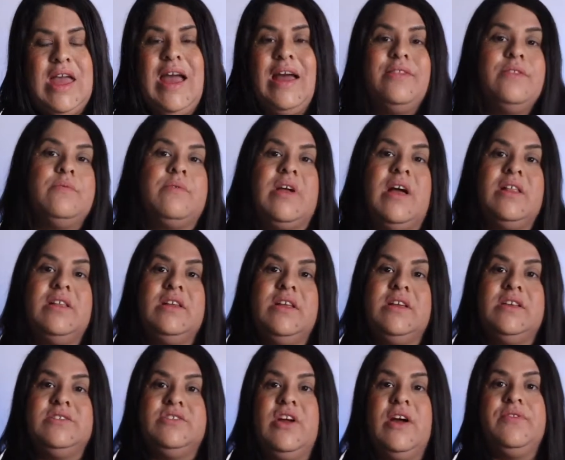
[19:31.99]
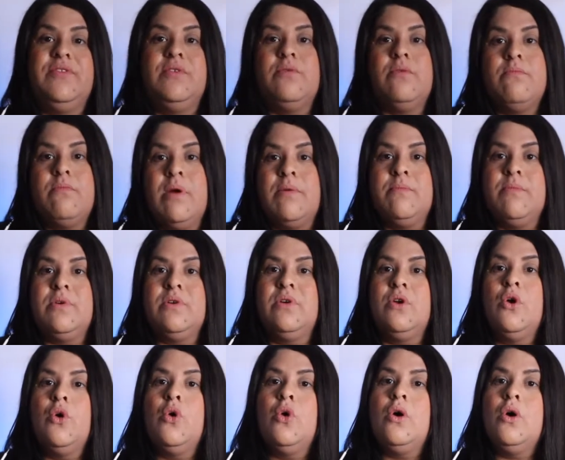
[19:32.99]
And the reality is, you have to
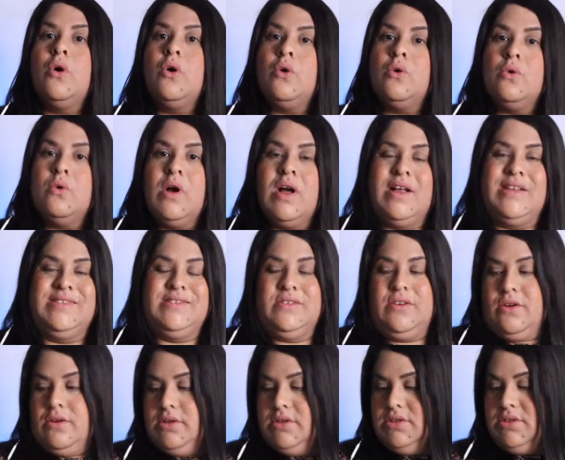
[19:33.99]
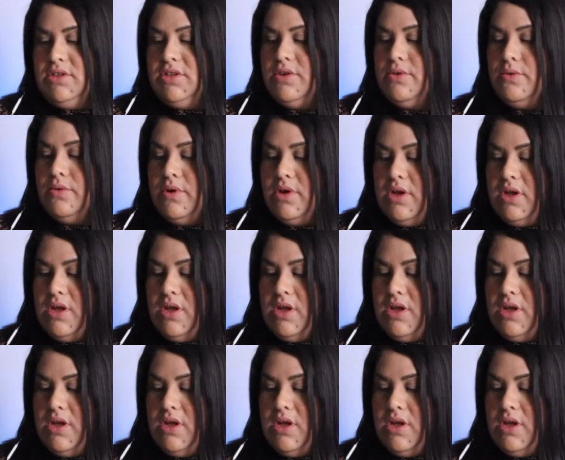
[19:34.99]
remember who has called you.